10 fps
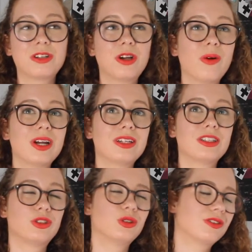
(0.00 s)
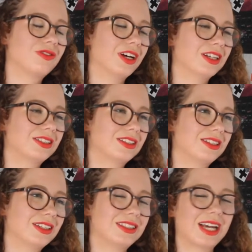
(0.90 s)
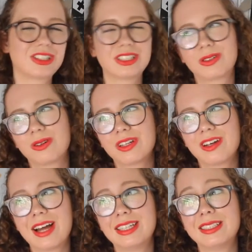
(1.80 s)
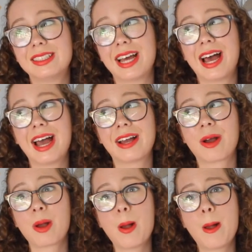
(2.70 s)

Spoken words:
Going to confess, this is actually called the 90s tag,